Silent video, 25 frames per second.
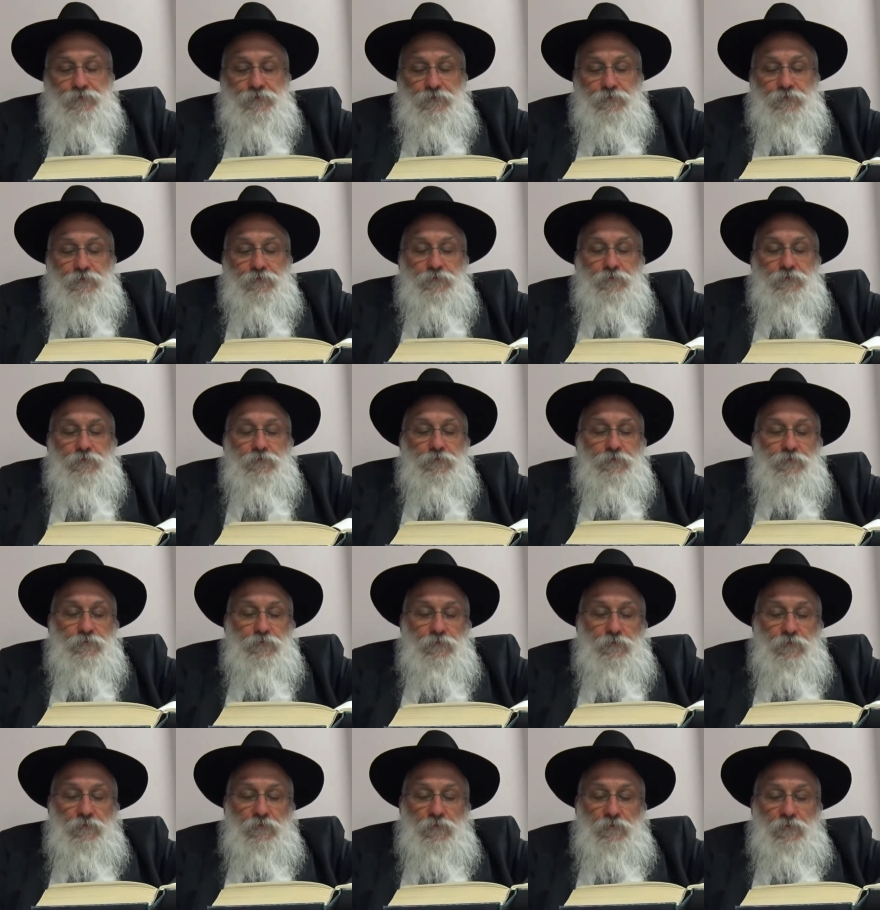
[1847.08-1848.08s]

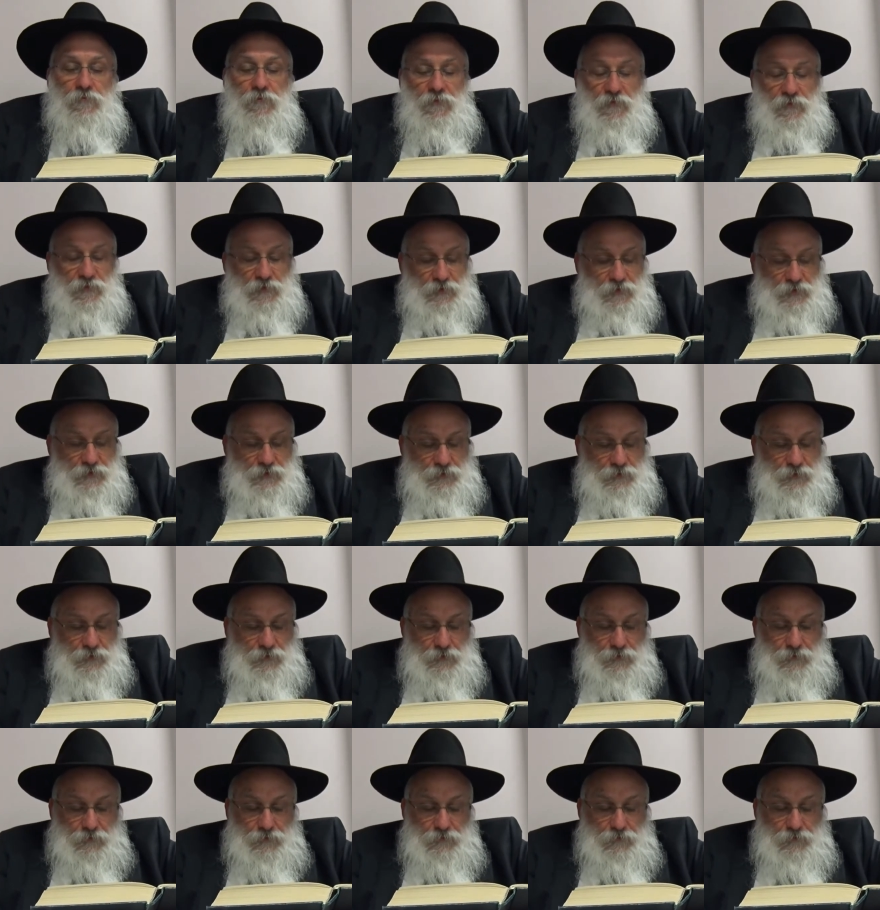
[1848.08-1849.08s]

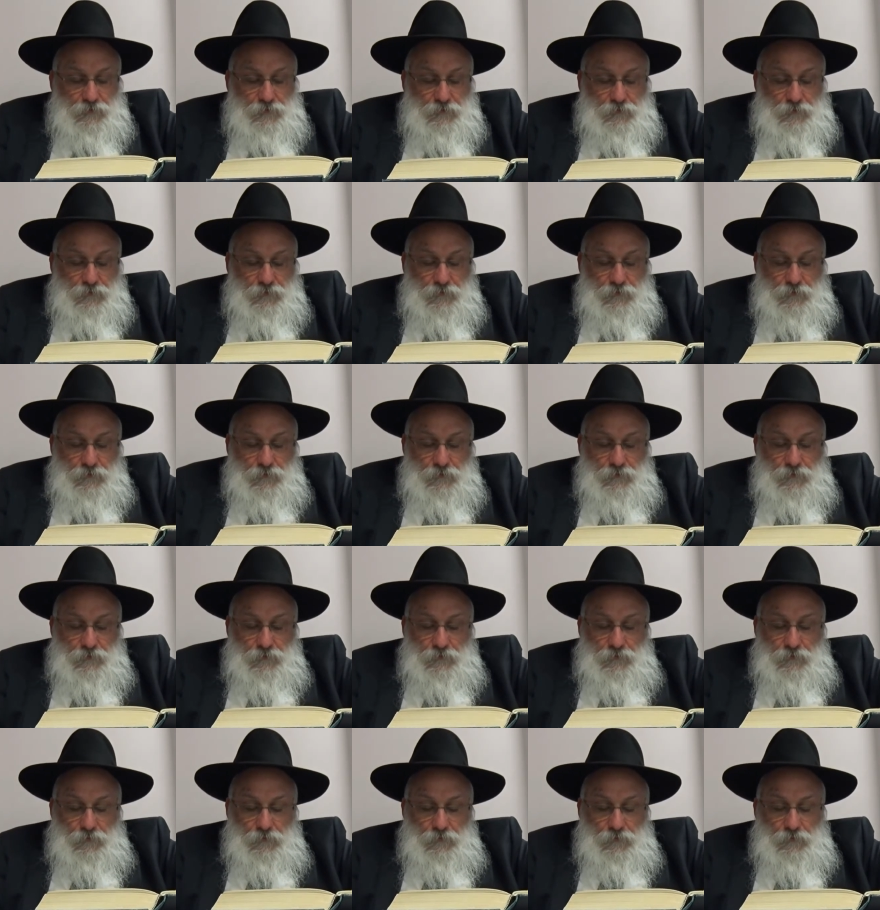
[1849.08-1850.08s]

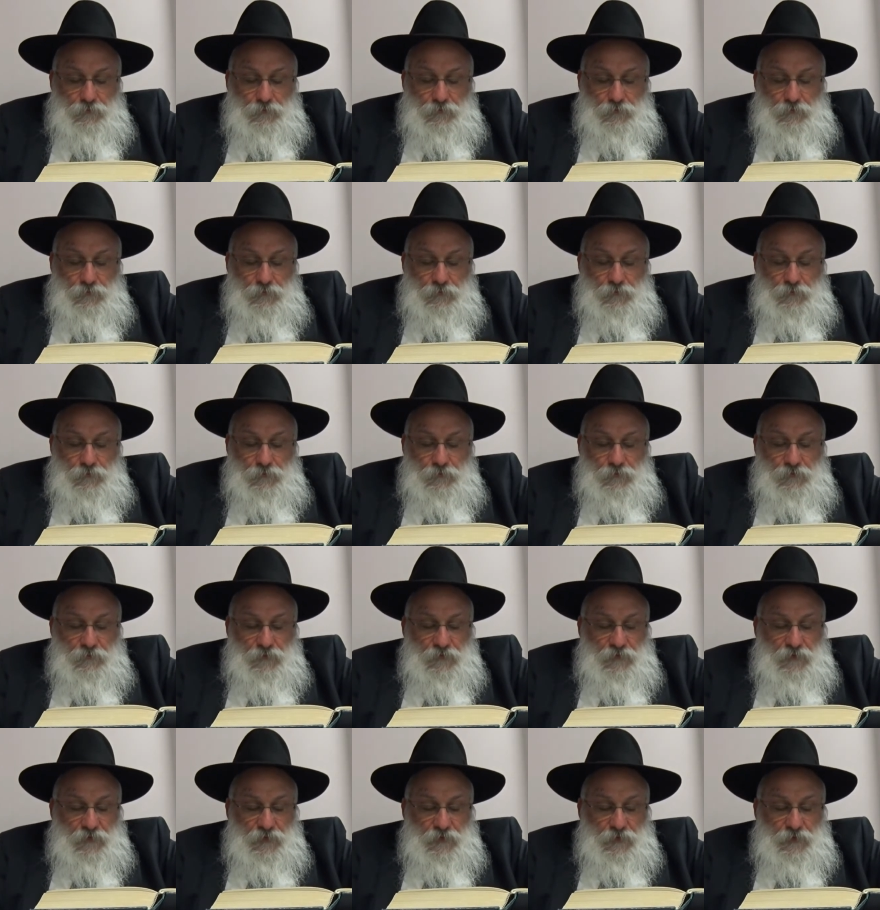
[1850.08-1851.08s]

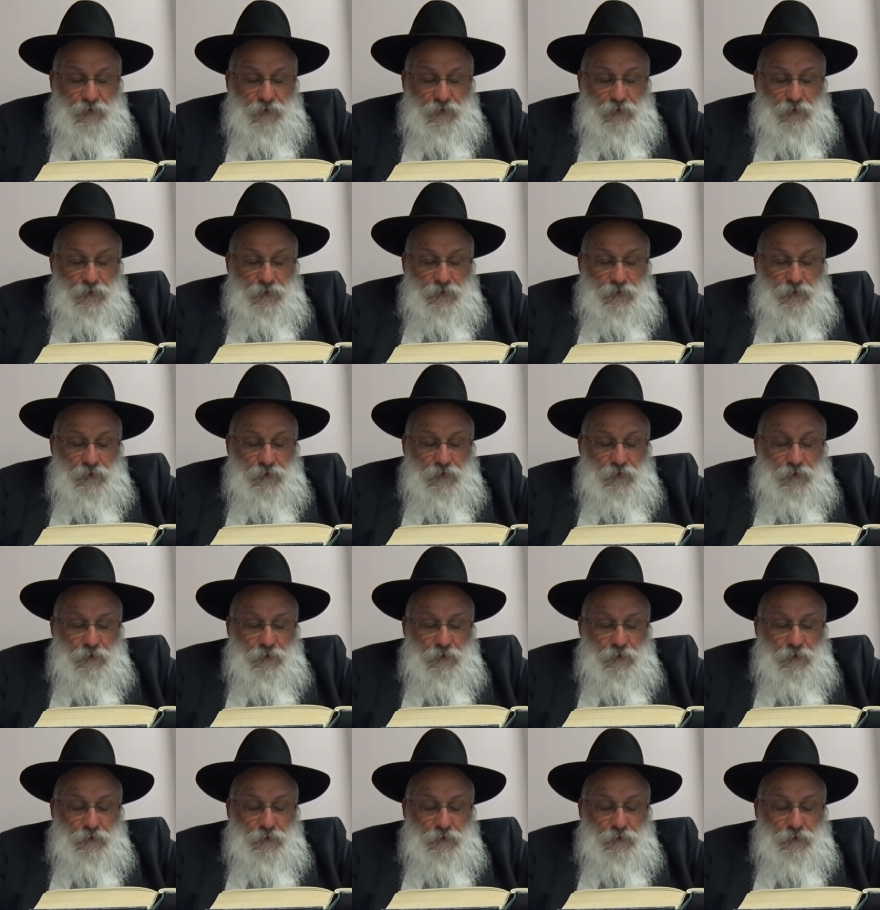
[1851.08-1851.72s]
(no one is talking)